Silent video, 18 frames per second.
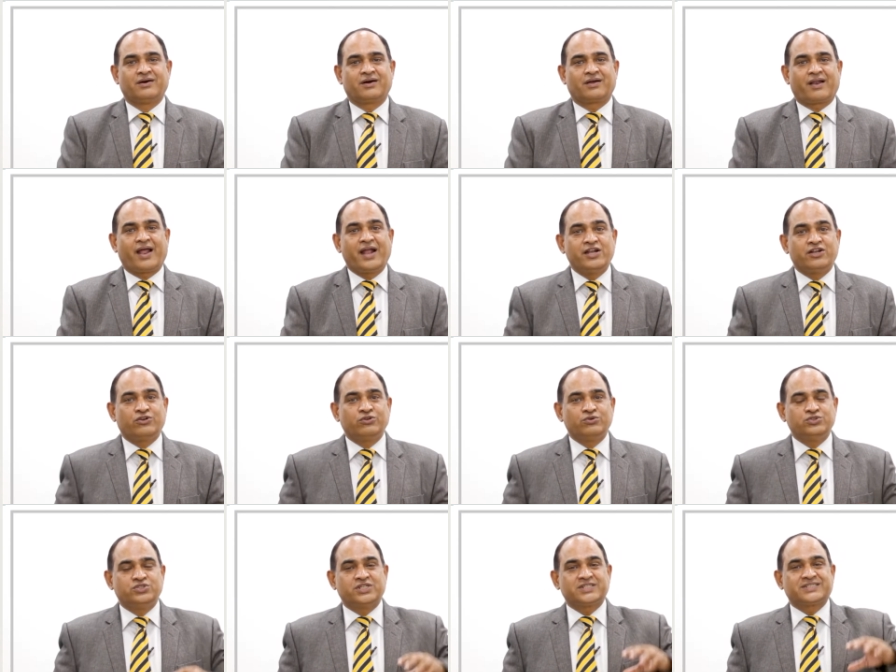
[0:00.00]
right
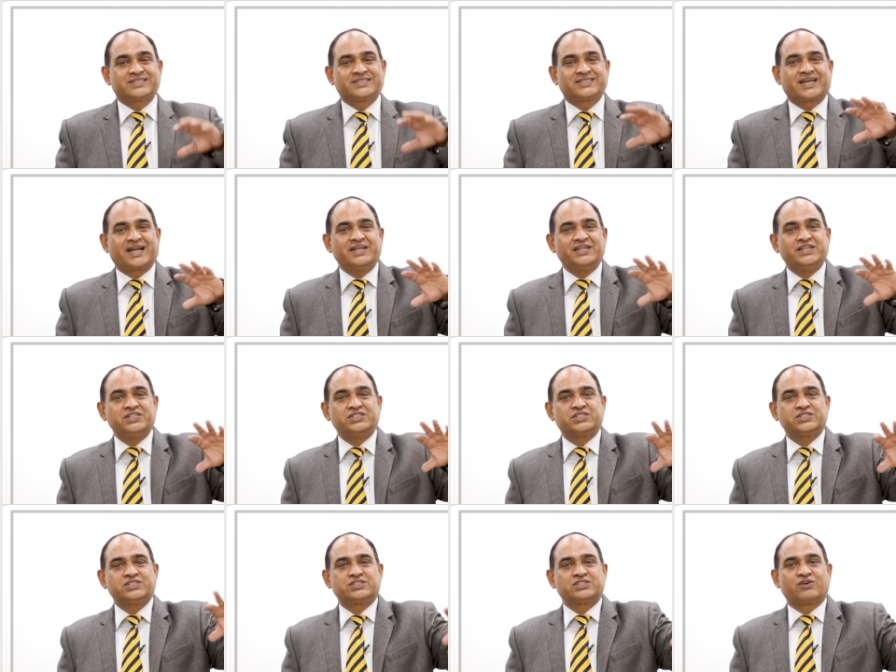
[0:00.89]
to just
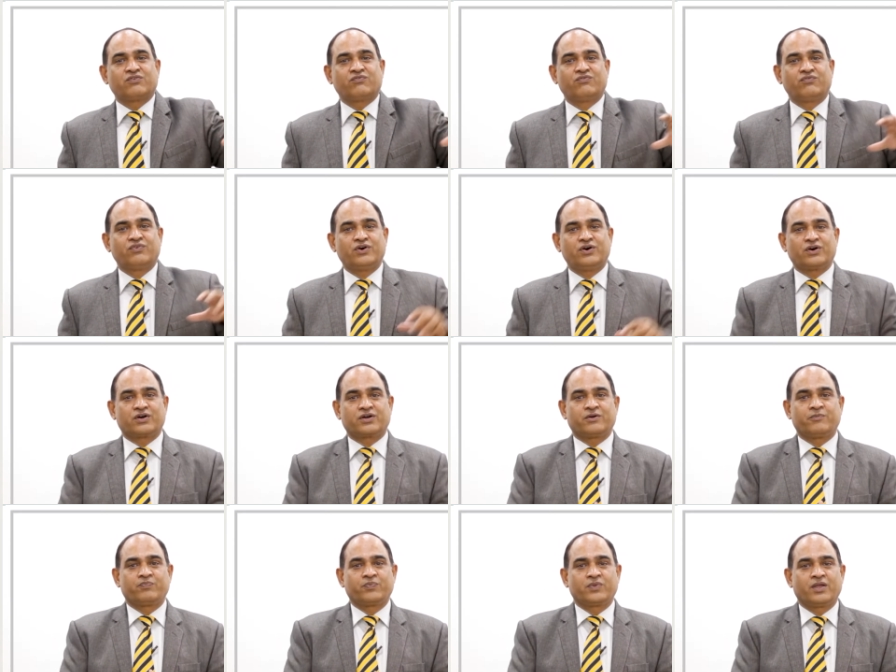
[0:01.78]
conditions of
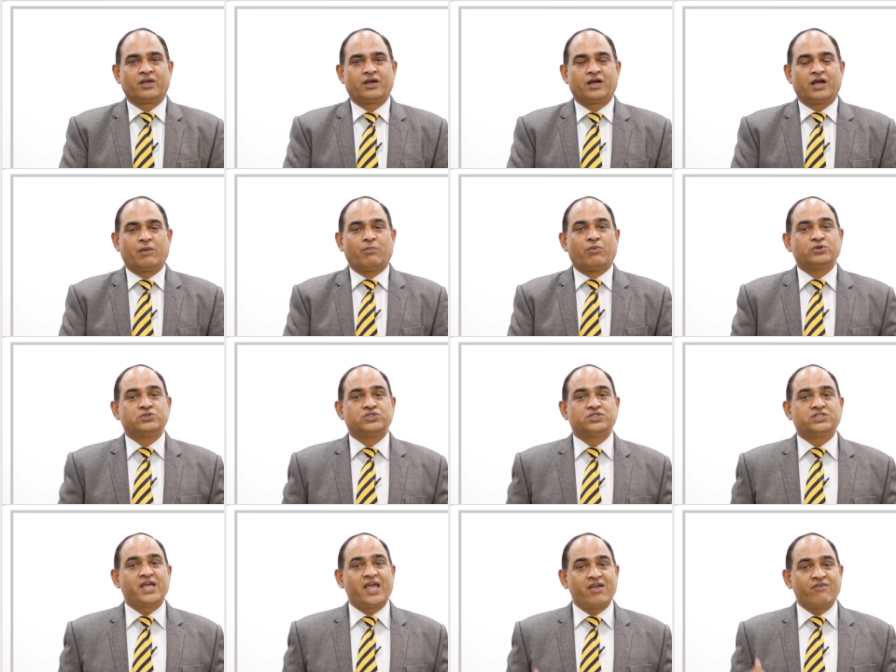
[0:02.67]
work, about
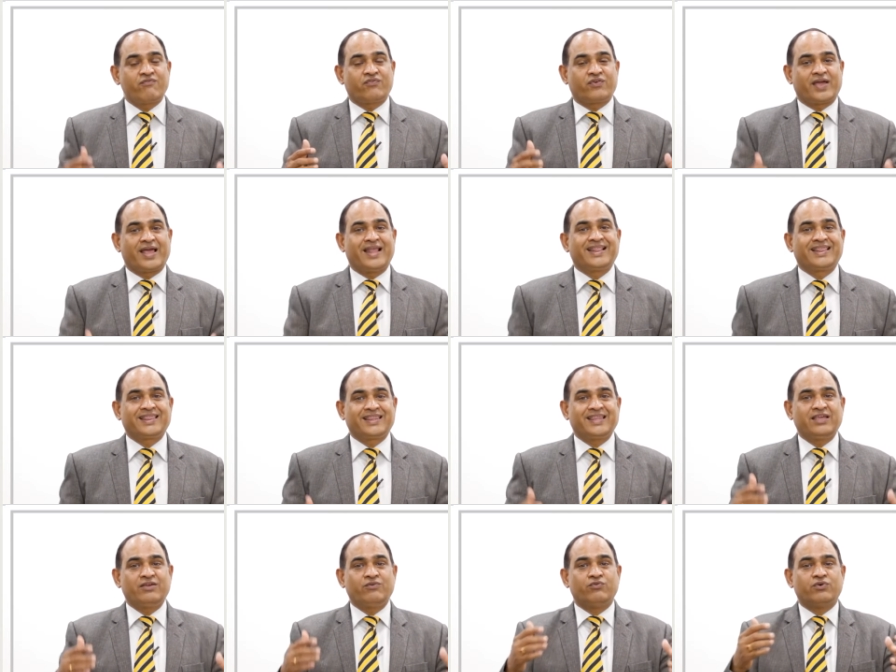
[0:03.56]
safe,
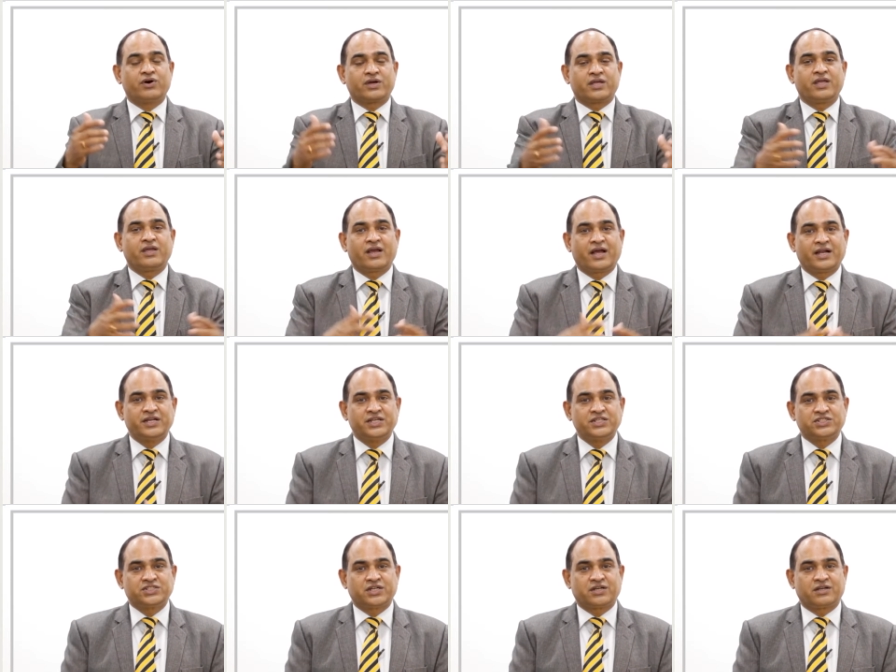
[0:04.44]
healthy working
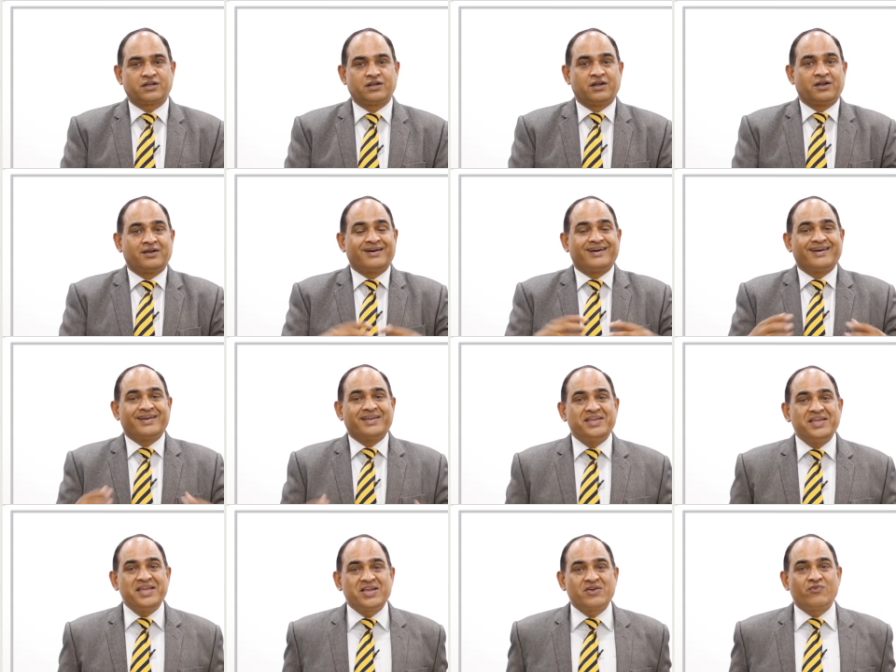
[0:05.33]
condition,
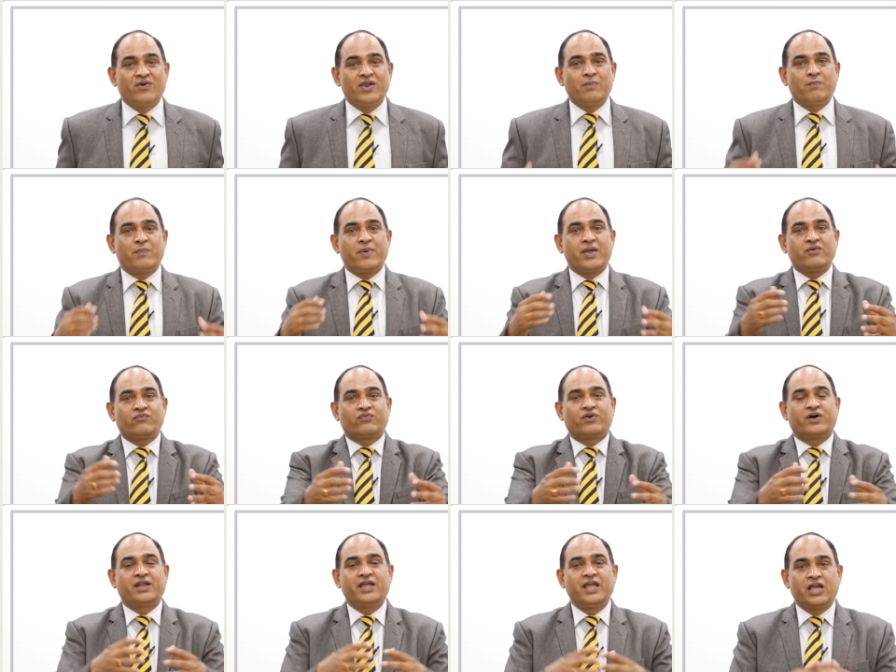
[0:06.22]
equal pay
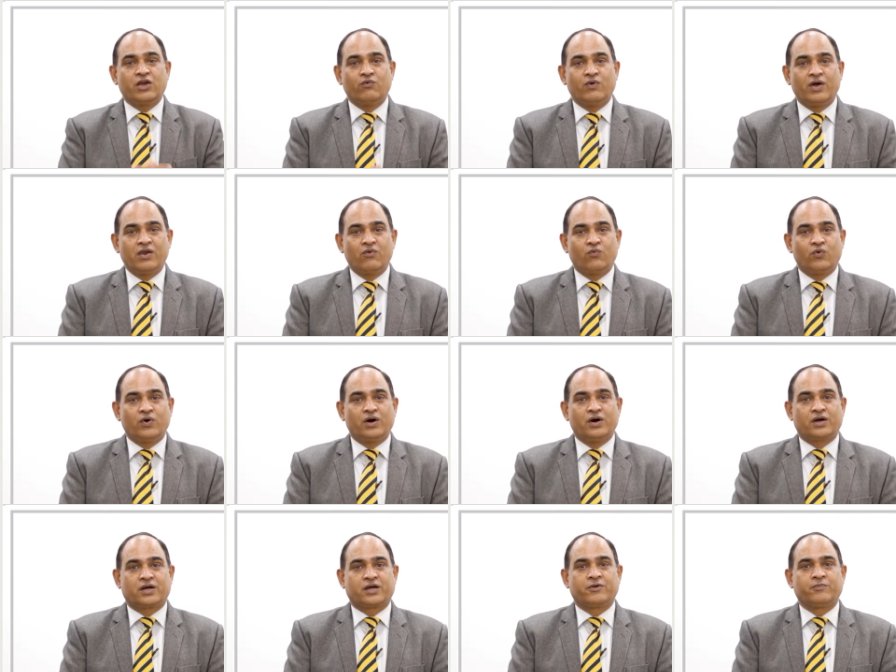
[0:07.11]
for equal
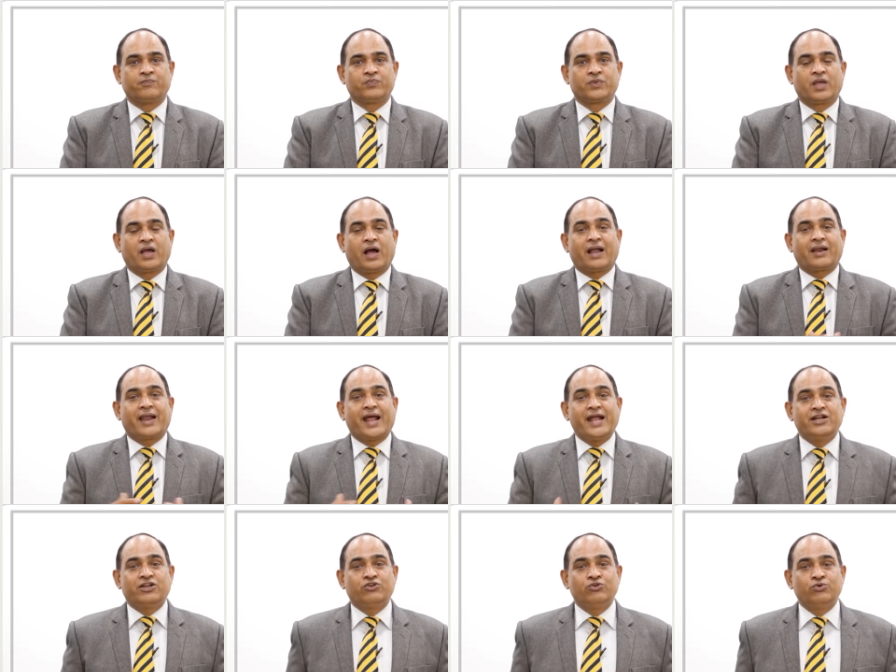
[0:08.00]
work,
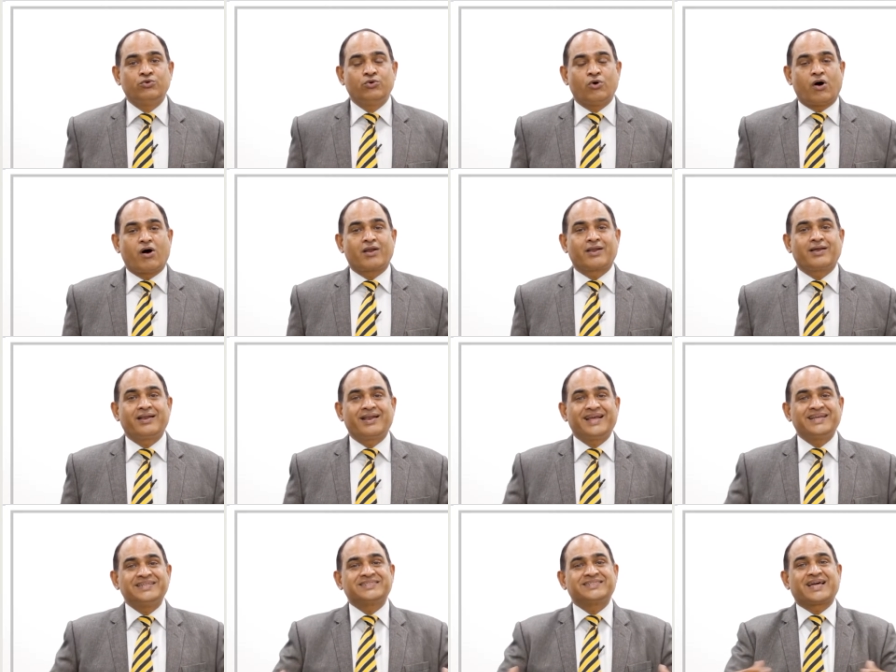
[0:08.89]
right to
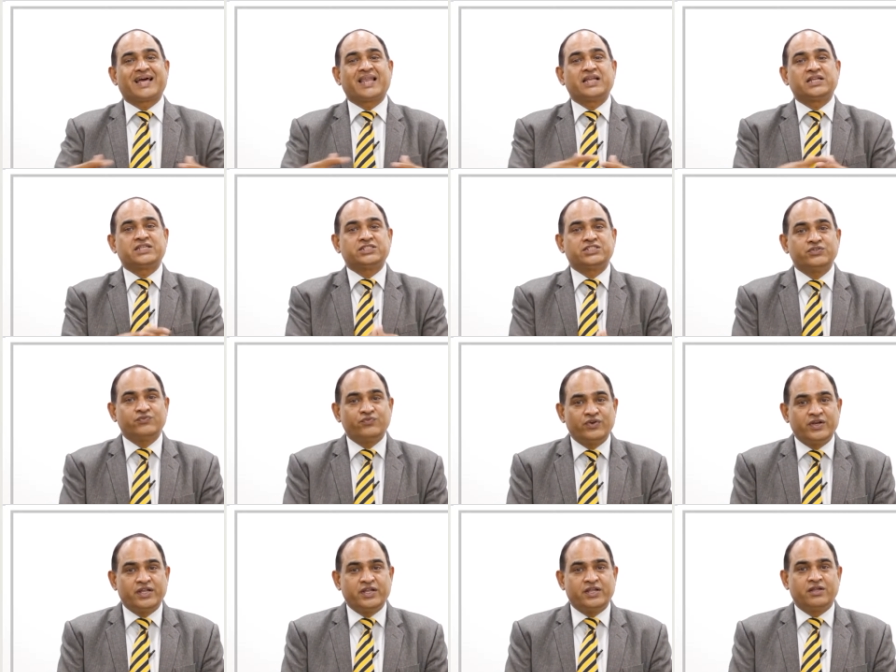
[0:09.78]
organize
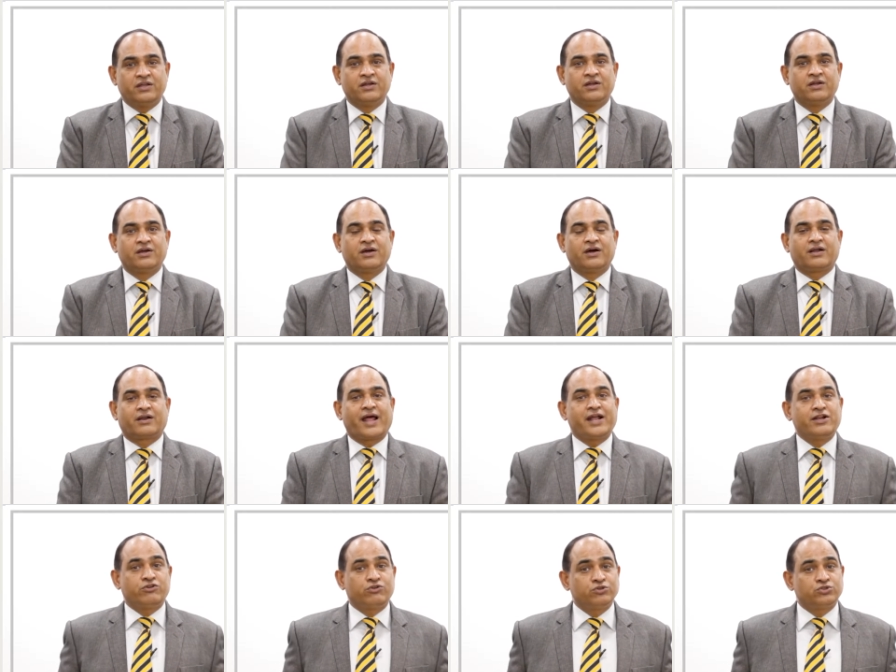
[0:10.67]
collectively,
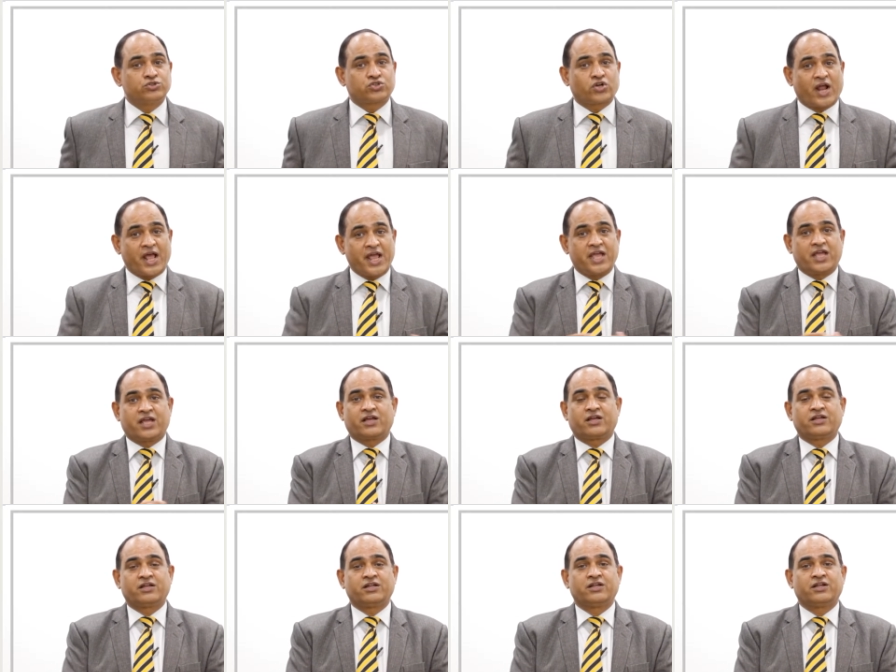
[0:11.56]
right to
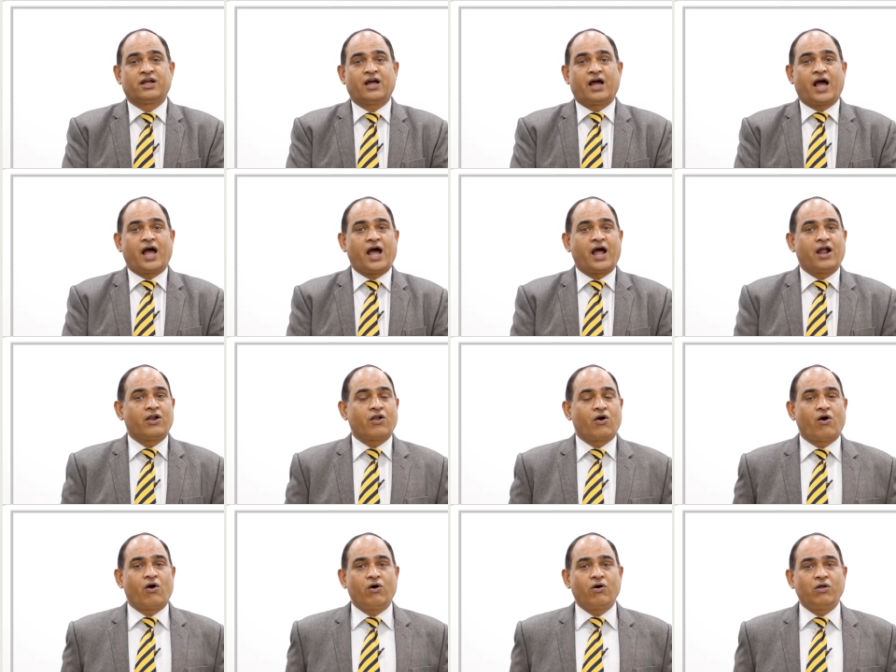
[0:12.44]
strike, and
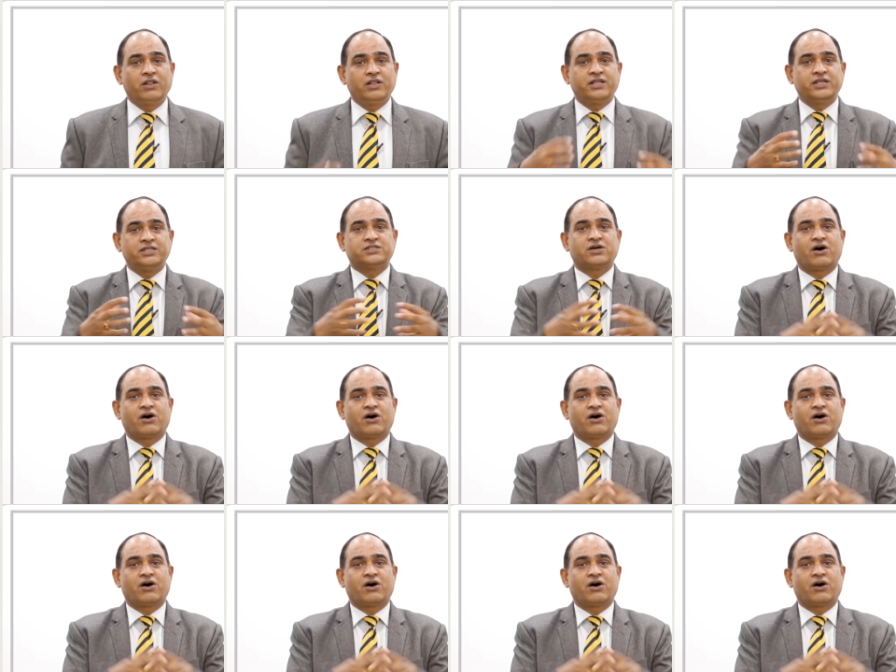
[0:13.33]
all these